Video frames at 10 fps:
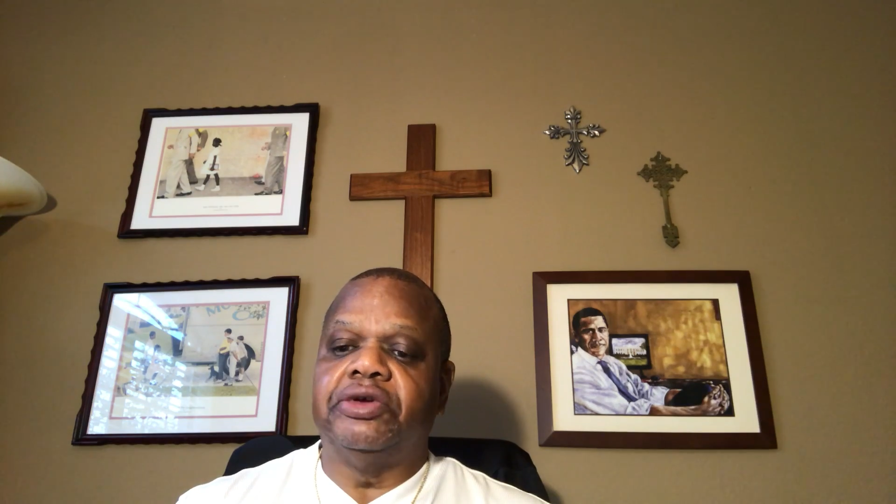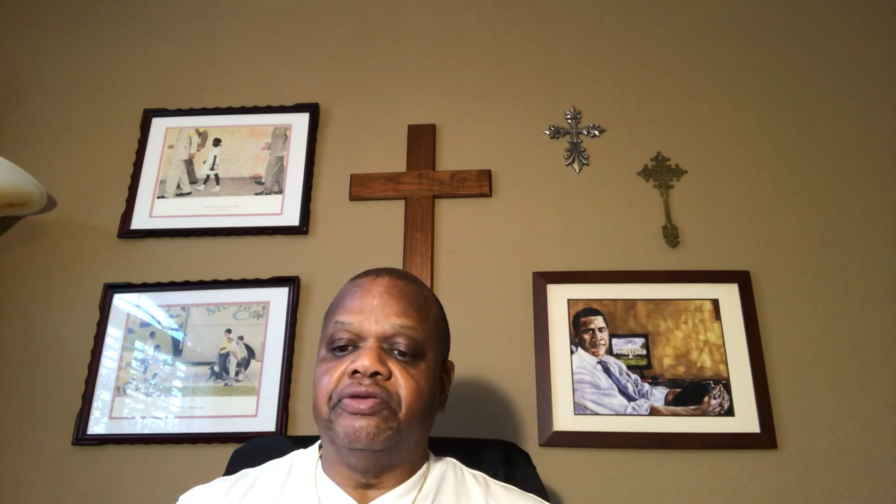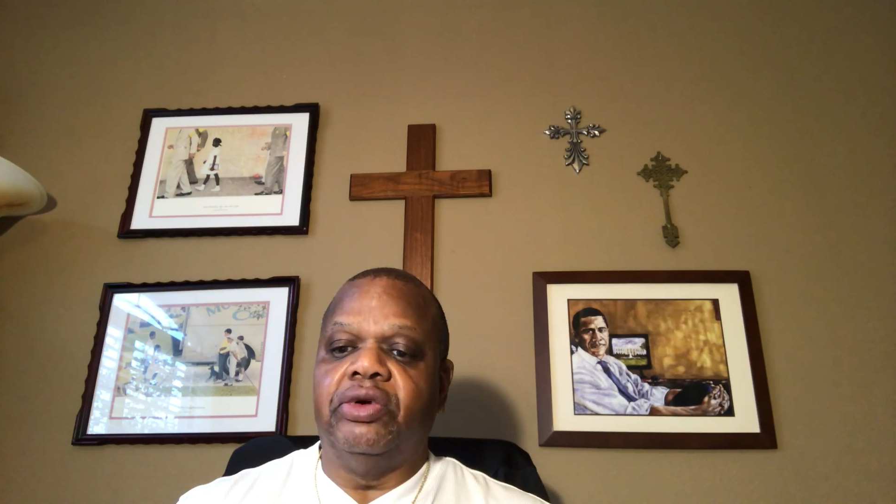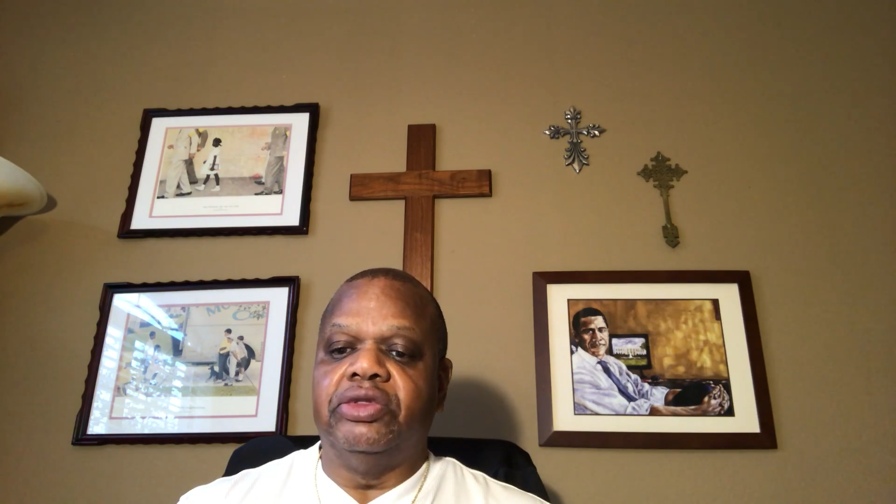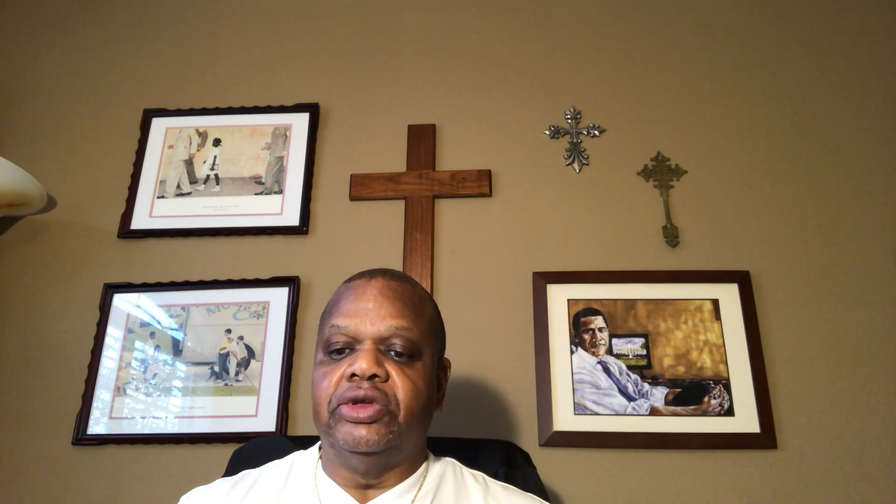
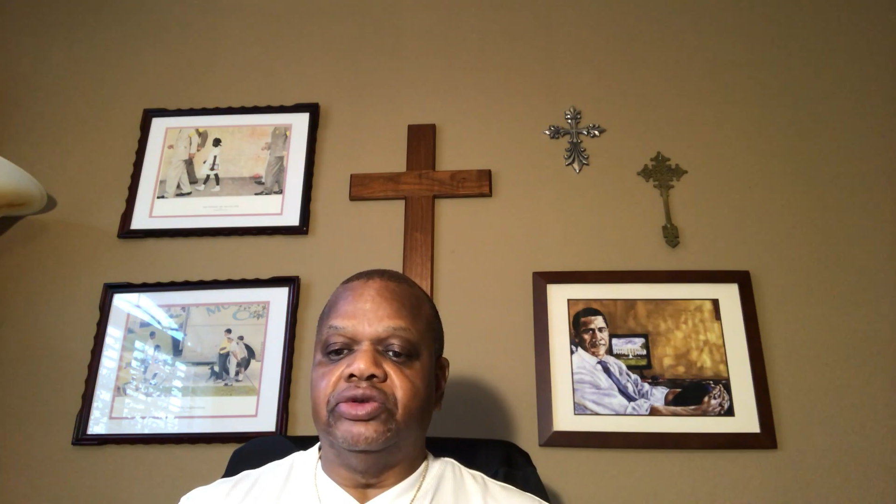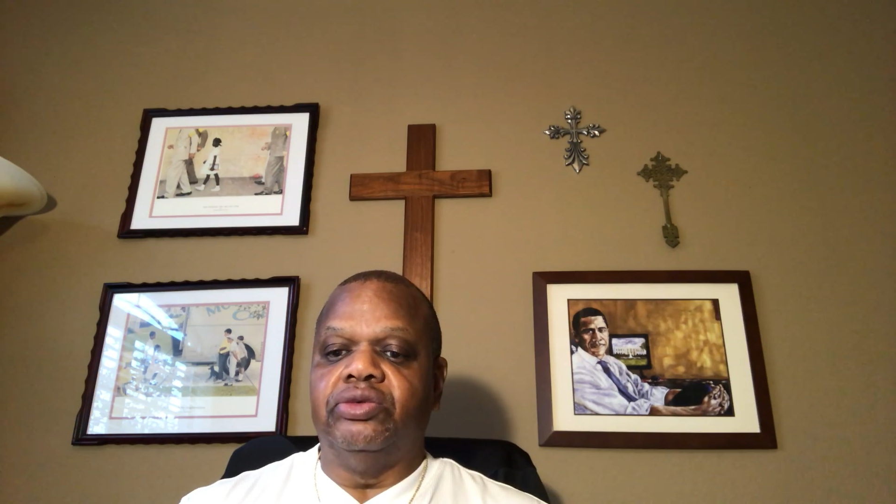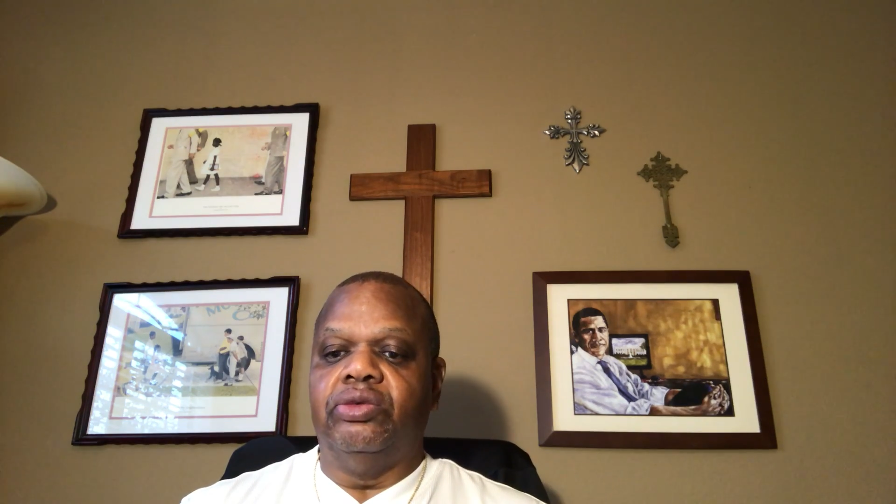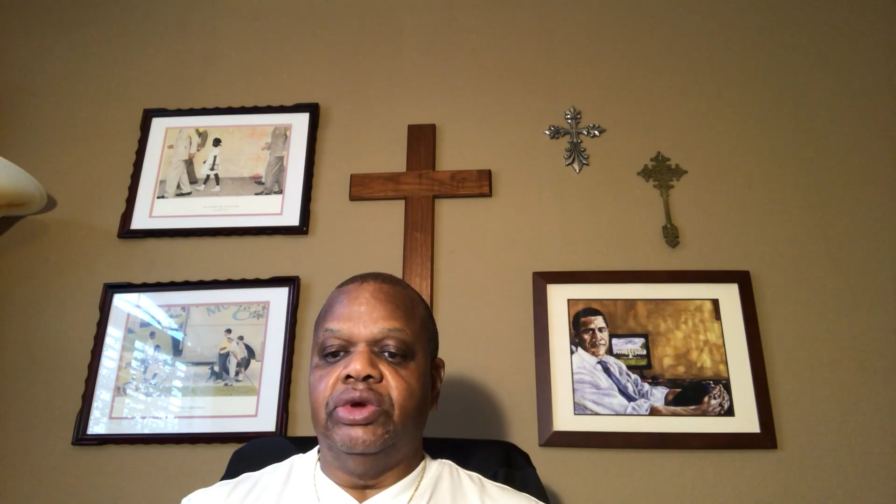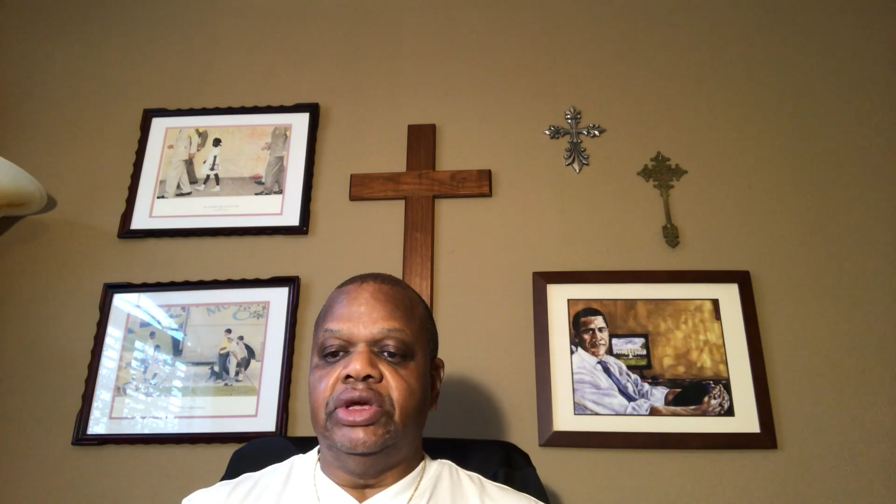for this
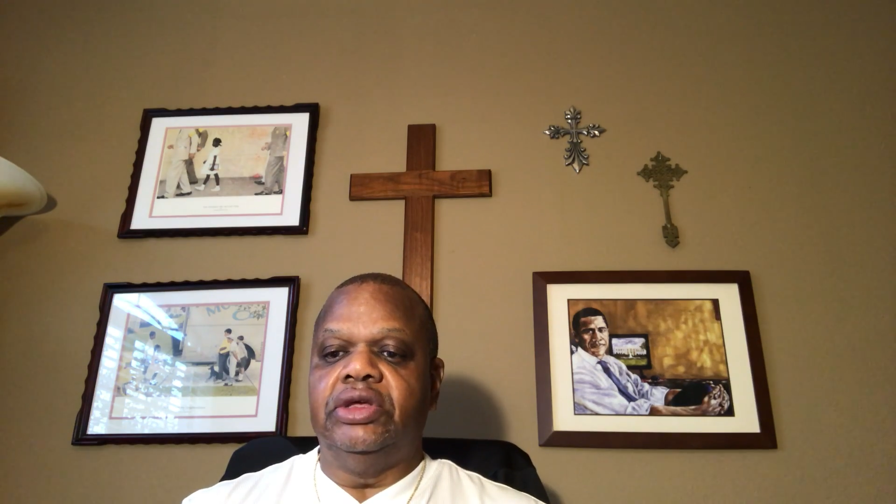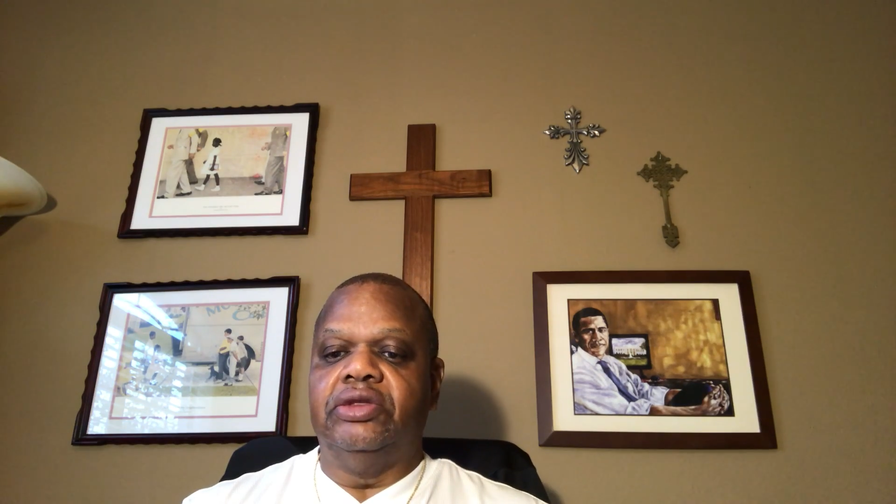week,